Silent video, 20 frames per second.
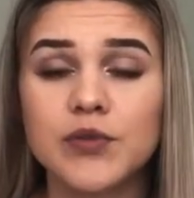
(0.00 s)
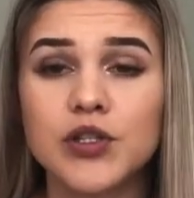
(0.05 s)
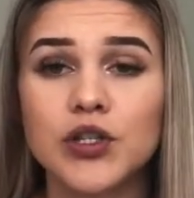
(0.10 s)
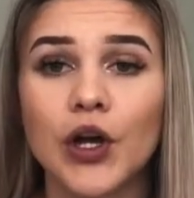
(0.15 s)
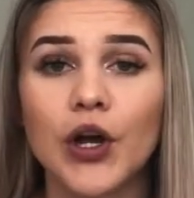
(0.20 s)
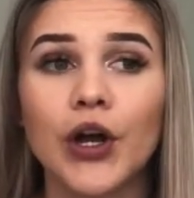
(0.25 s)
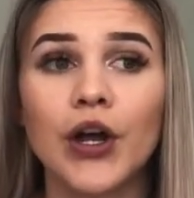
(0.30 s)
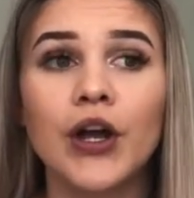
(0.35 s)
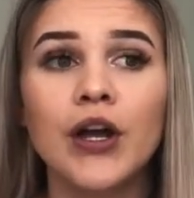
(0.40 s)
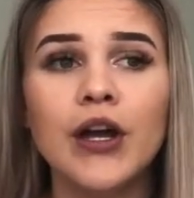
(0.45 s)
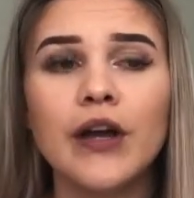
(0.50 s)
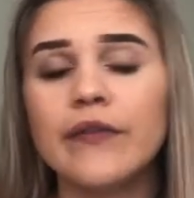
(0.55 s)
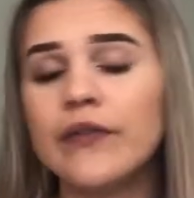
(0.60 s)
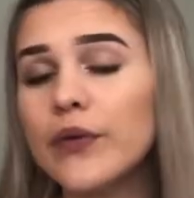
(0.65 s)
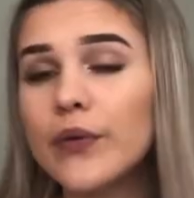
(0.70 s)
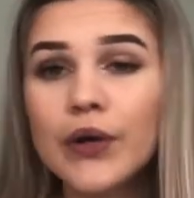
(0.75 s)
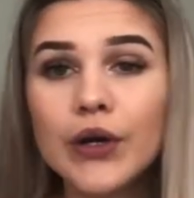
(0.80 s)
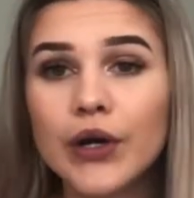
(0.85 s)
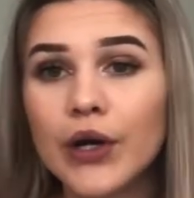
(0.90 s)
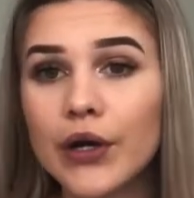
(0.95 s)
So if
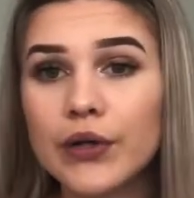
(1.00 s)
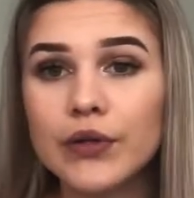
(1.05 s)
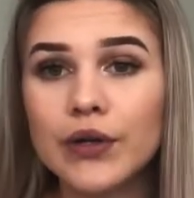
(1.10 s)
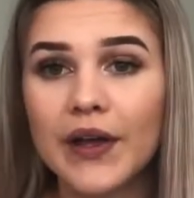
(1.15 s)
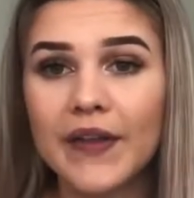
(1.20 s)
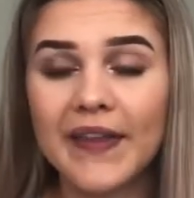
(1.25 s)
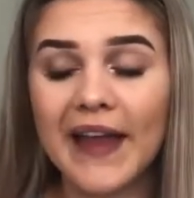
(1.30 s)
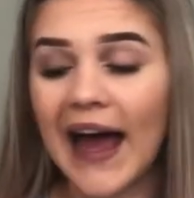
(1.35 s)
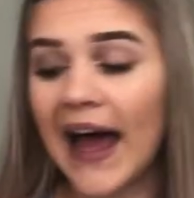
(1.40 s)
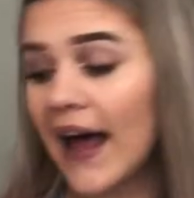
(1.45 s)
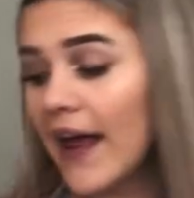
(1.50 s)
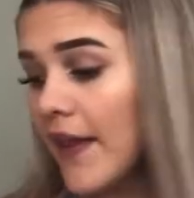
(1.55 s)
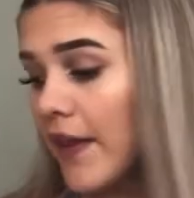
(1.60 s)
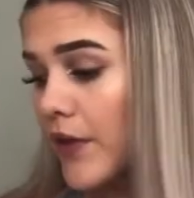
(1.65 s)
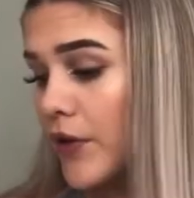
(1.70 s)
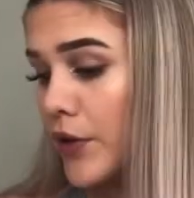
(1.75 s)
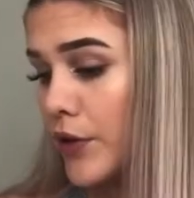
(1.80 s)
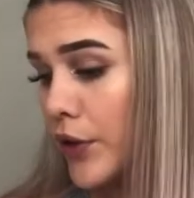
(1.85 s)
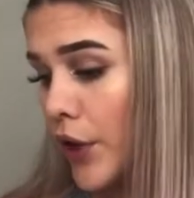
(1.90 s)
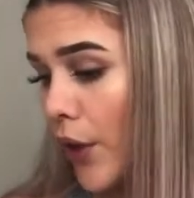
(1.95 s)
you want to go look at
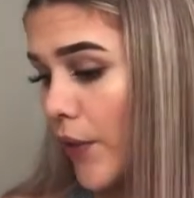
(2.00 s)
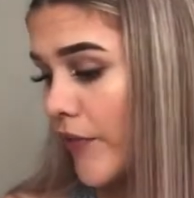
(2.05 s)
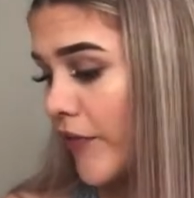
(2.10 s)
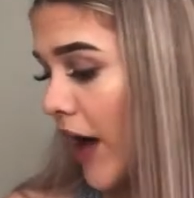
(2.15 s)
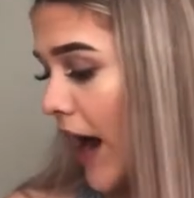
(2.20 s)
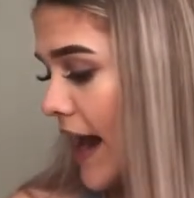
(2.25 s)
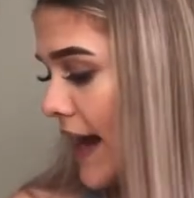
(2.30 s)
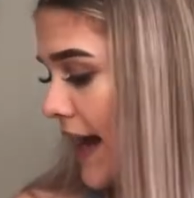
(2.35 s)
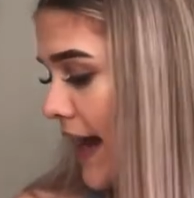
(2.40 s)
that, go right